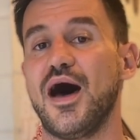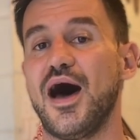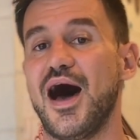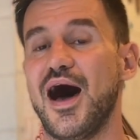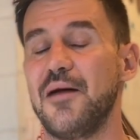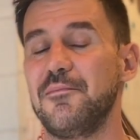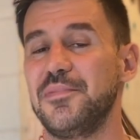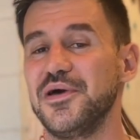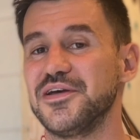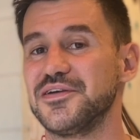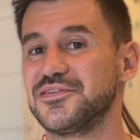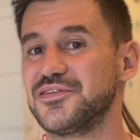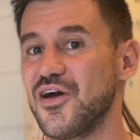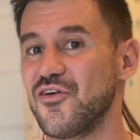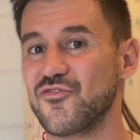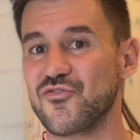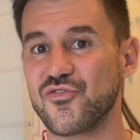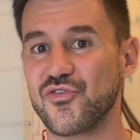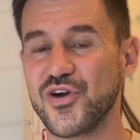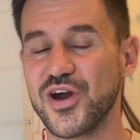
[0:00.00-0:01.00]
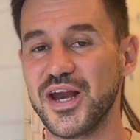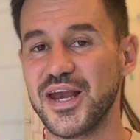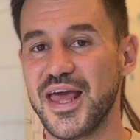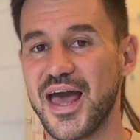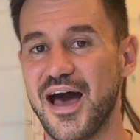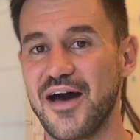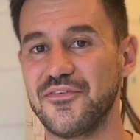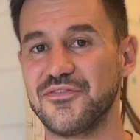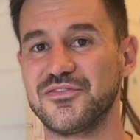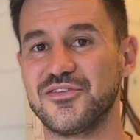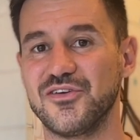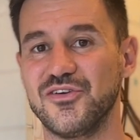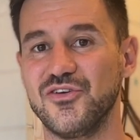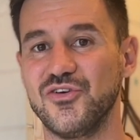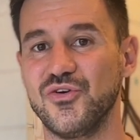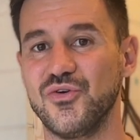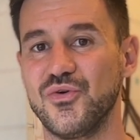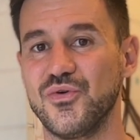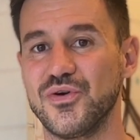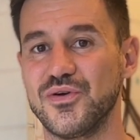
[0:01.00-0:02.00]
Our beers don't really have
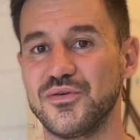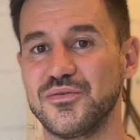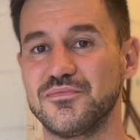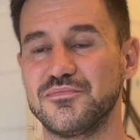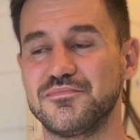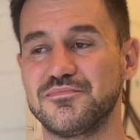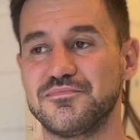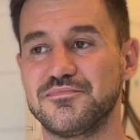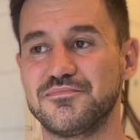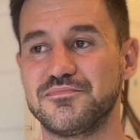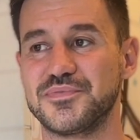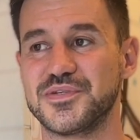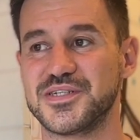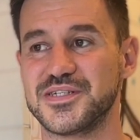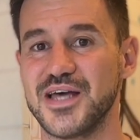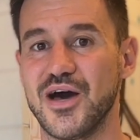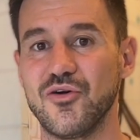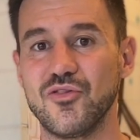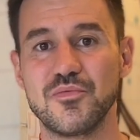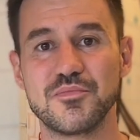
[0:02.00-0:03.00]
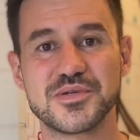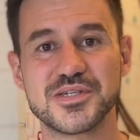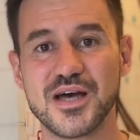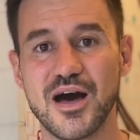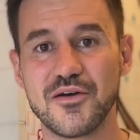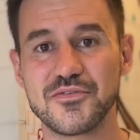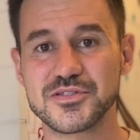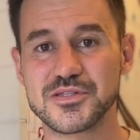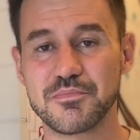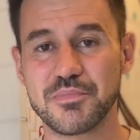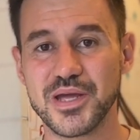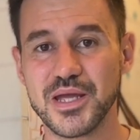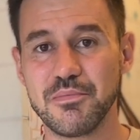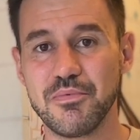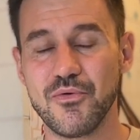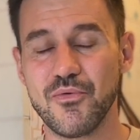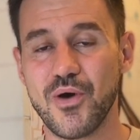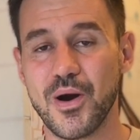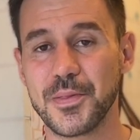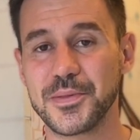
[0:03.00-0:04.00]
to sell themselves to
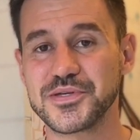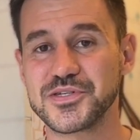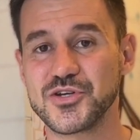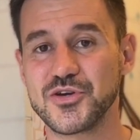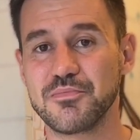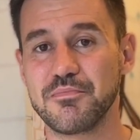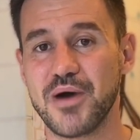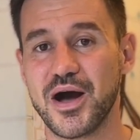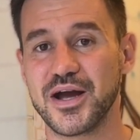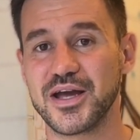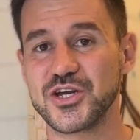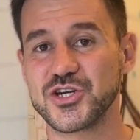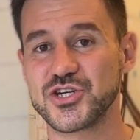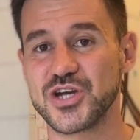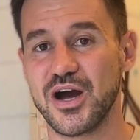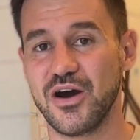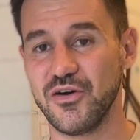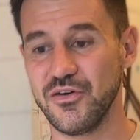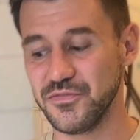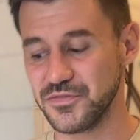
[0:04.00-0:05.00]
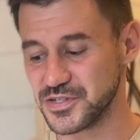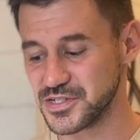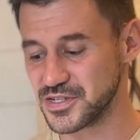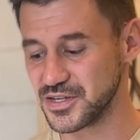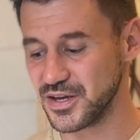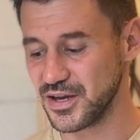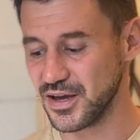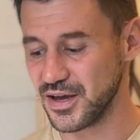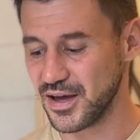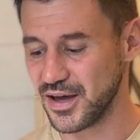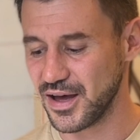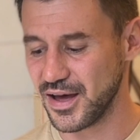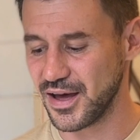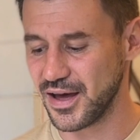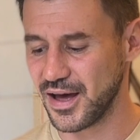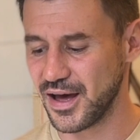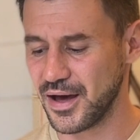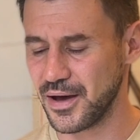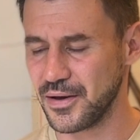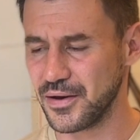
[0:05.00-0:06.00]
people on the supermarket shelves.
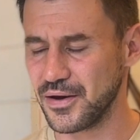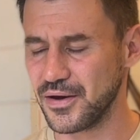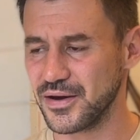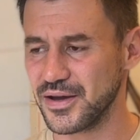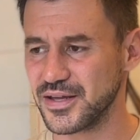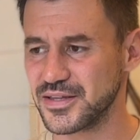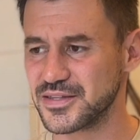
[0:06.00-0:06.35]
I